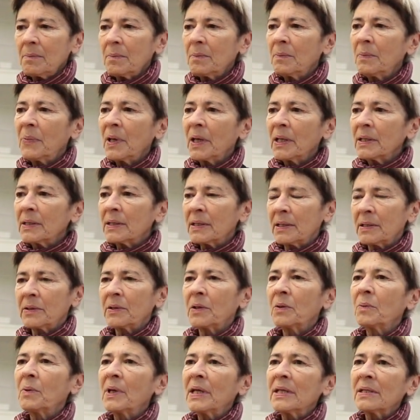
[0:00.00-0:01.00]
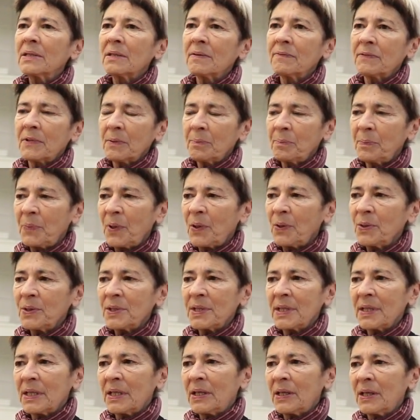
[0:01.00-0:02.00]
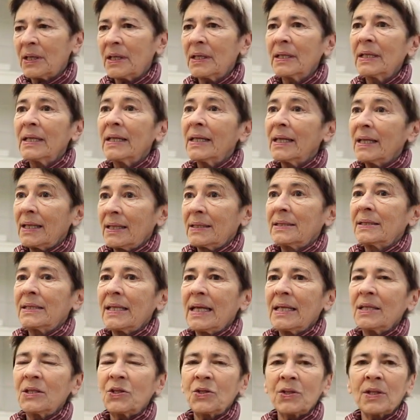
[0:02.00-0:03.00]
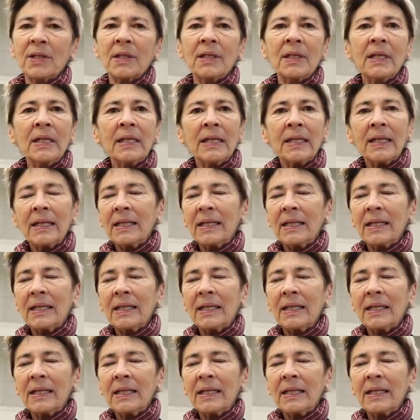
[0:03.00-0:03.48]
But there are ways of composing our attention